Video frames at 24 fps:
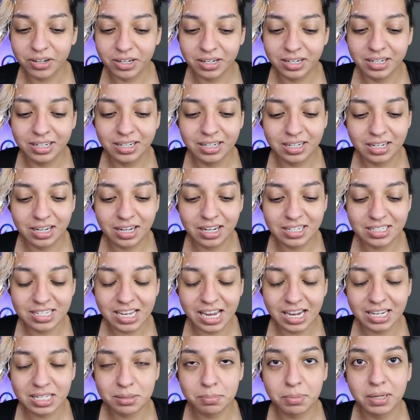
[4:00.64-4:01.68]
for the
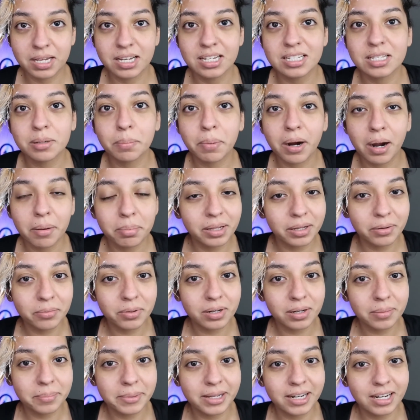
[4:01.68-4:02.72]
contacts, because it probably
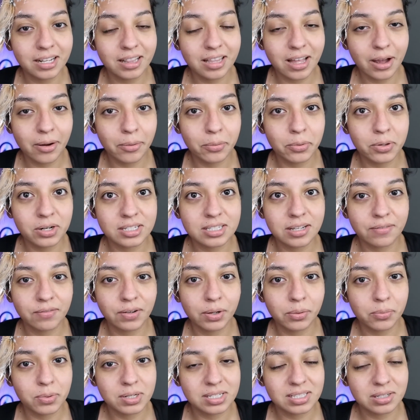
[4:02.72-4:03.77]
would have been a lot worse if
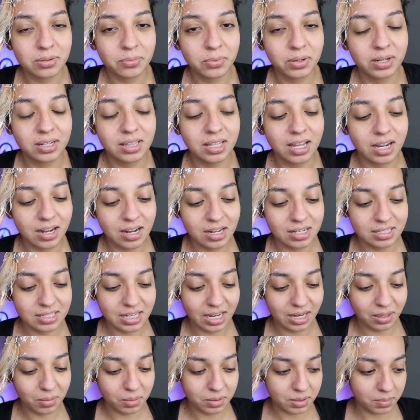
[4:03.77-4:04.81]
I wasn't wearing that
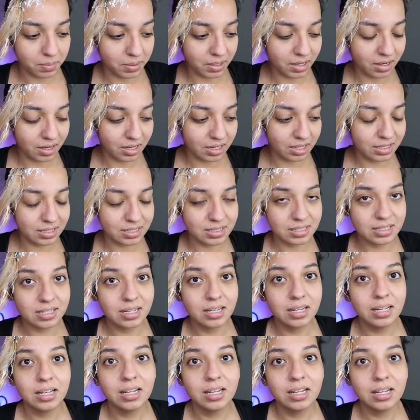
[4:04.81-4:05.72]
contact, to be honest.